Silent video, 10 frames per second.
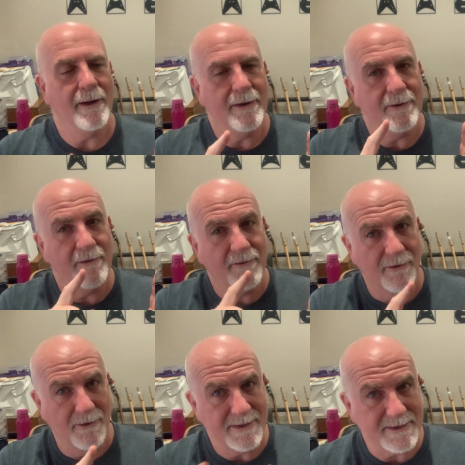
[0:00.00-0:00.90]
You've
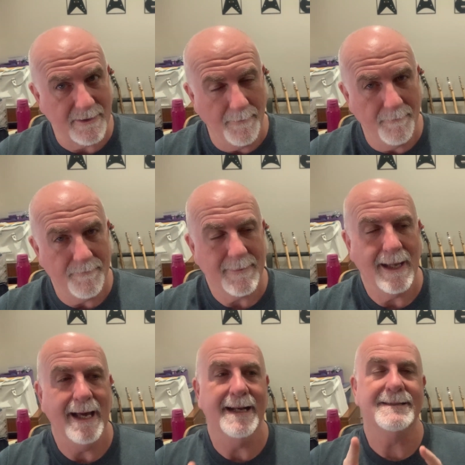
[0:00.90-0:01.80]
lost them.
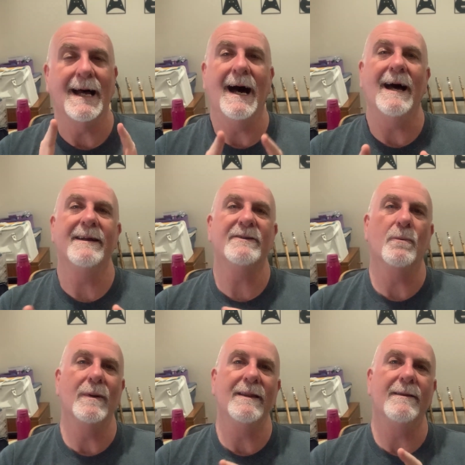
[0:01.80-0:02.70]
And it's harder to
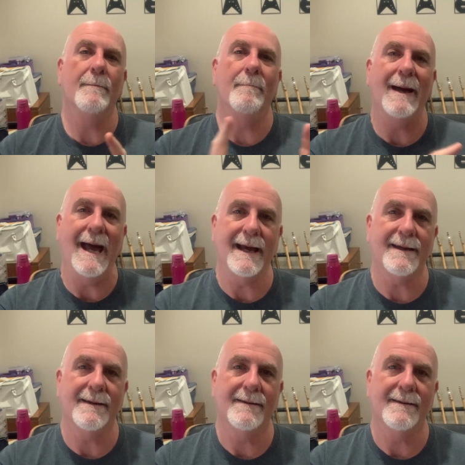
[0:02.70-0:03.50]
win them back.